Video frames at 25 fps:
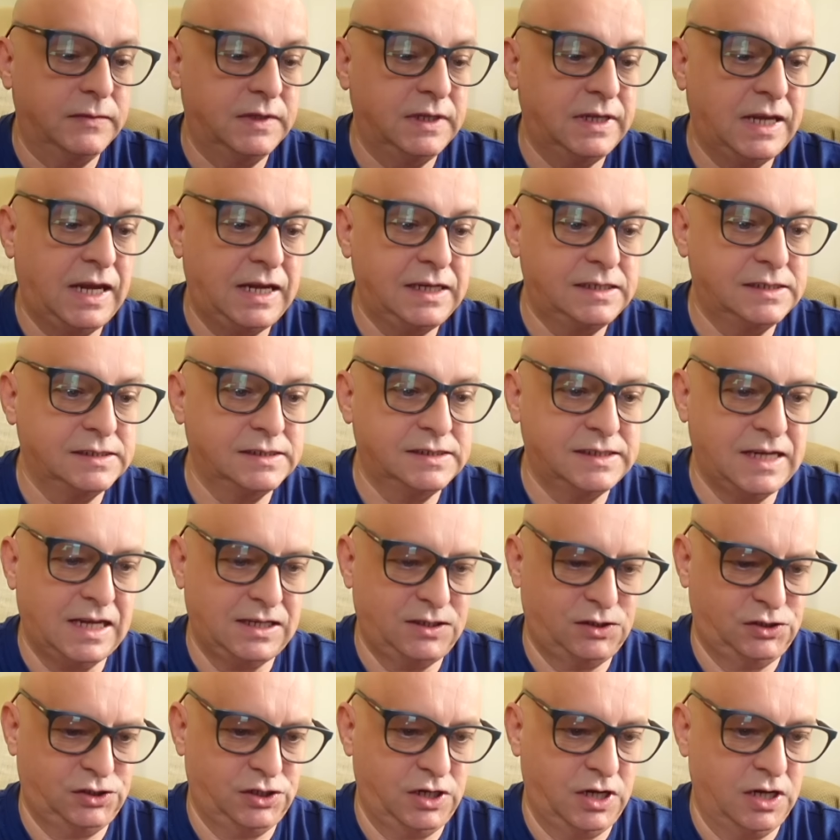the A to Z
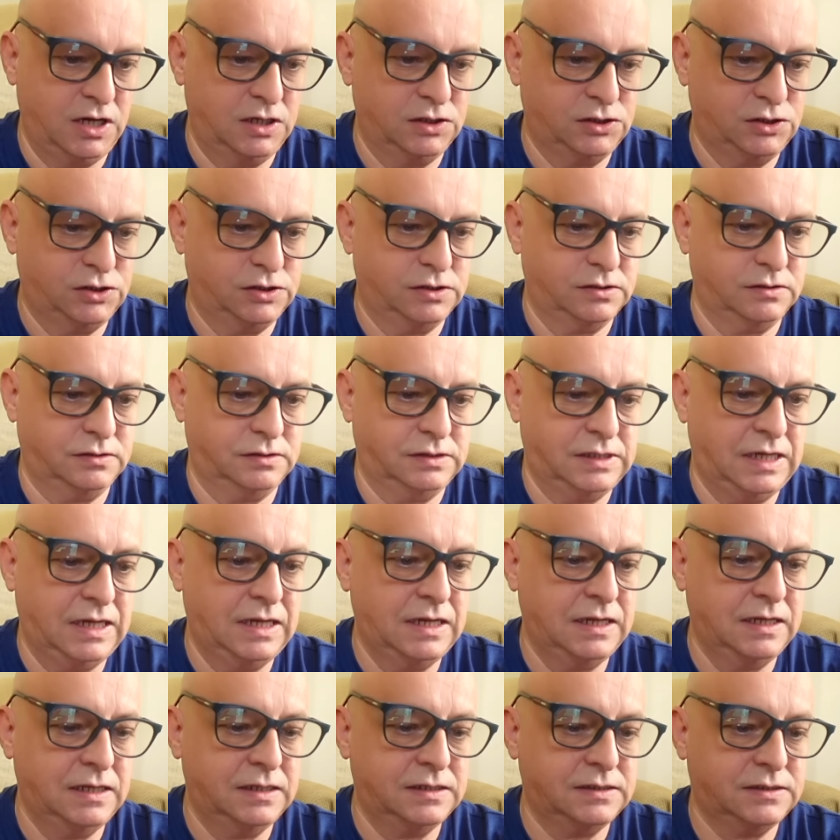Church,
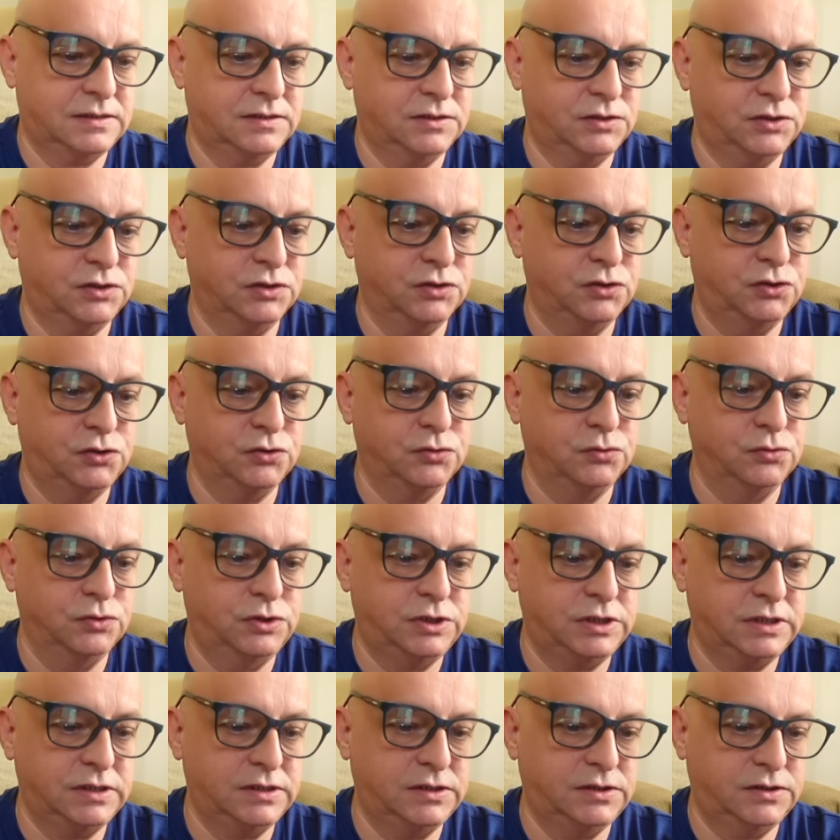there's the St.
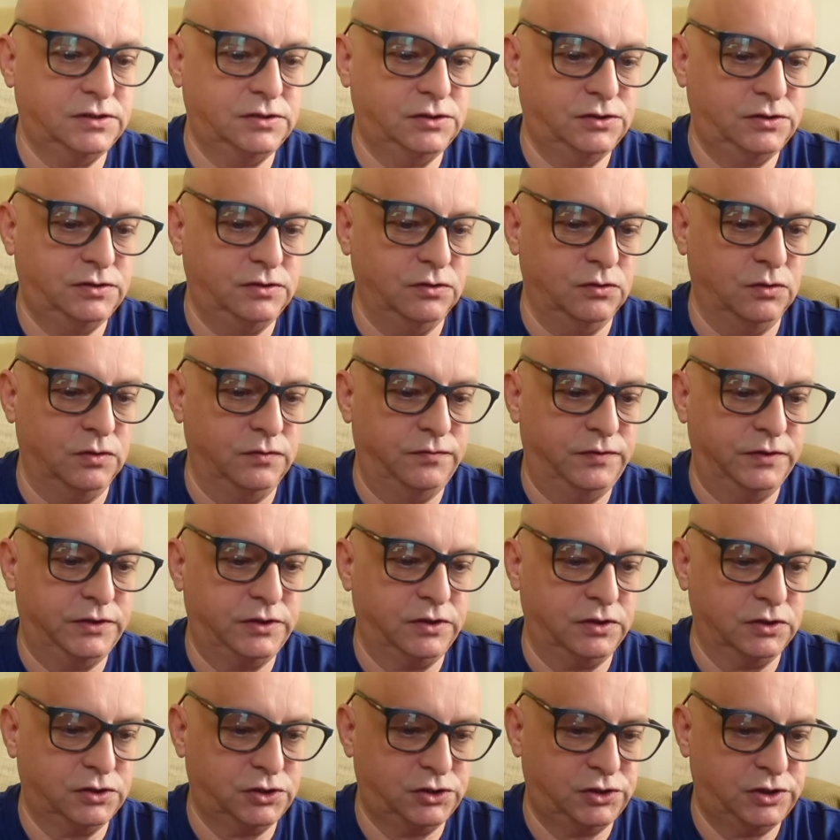George's
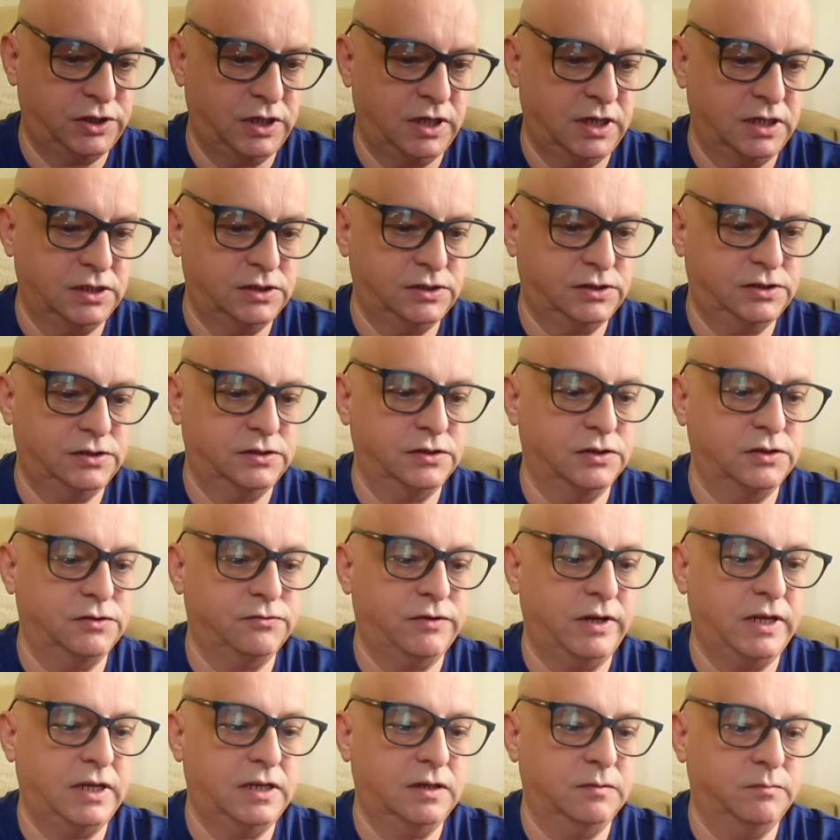Orthodox Church, the
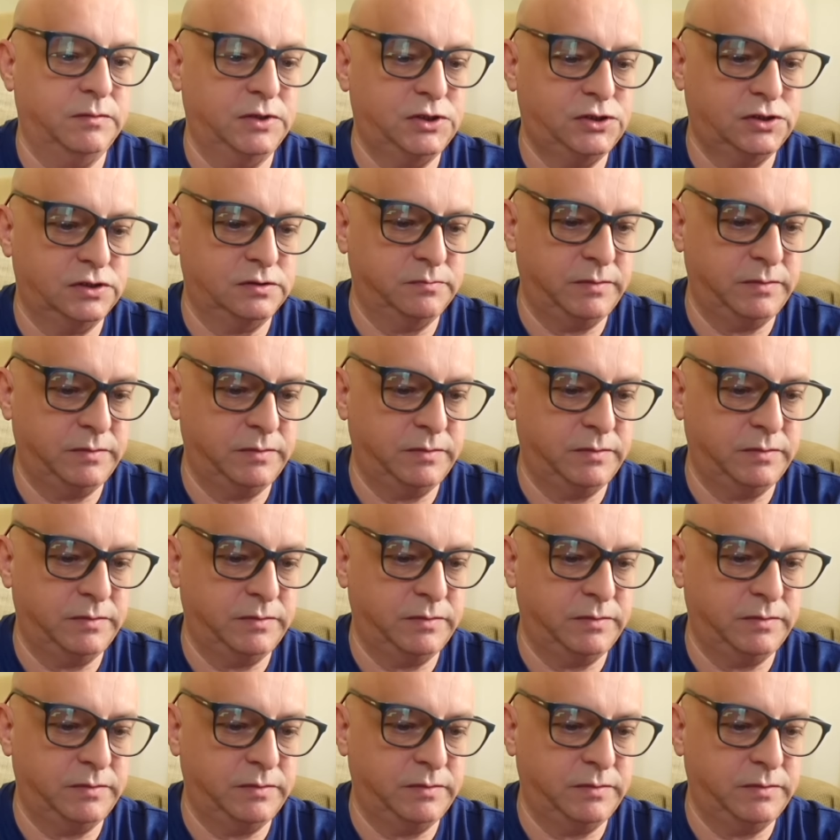Great Commission